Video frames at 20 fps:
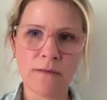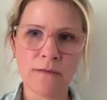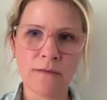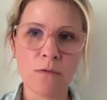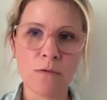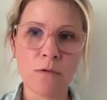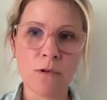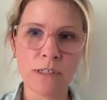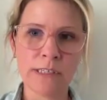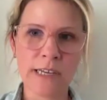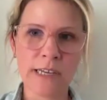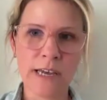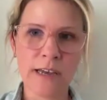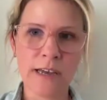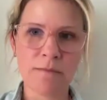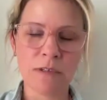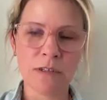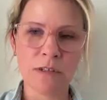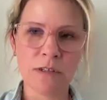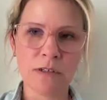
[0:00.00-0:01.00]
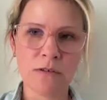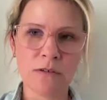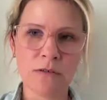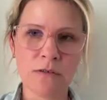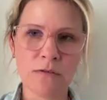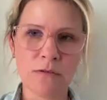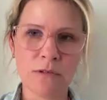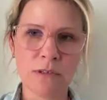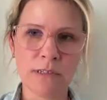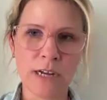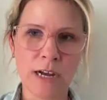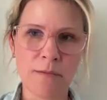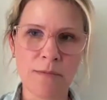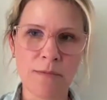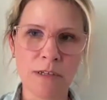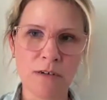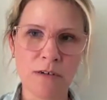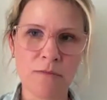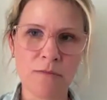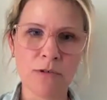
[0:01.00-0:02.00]
force them to
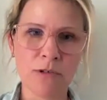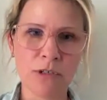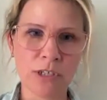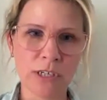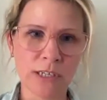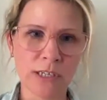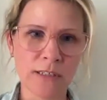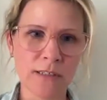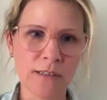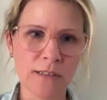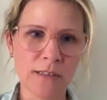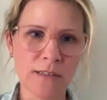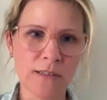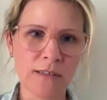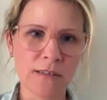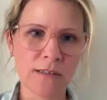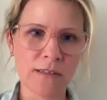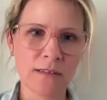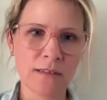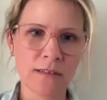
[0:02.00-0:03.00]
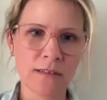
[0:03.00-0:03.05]
stop their emotions